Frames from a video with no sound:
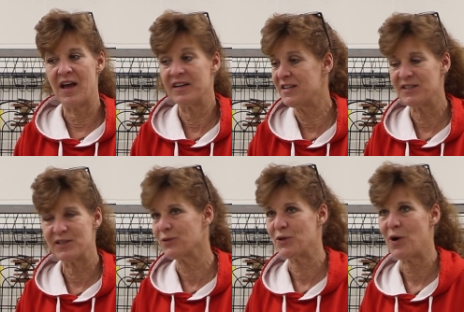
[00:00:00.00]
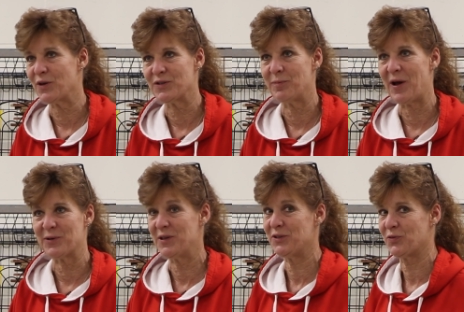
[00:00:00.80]
and he still talks
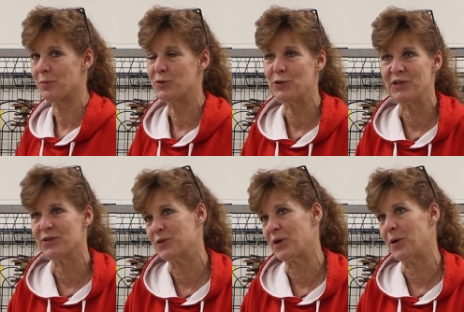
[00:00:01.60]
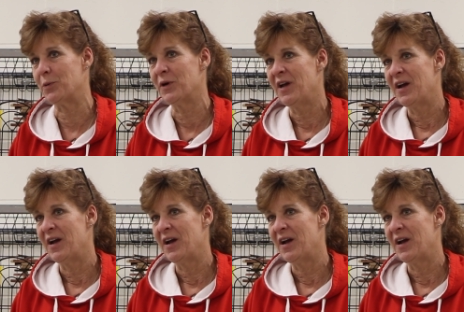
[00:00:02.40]
about kids from two years ago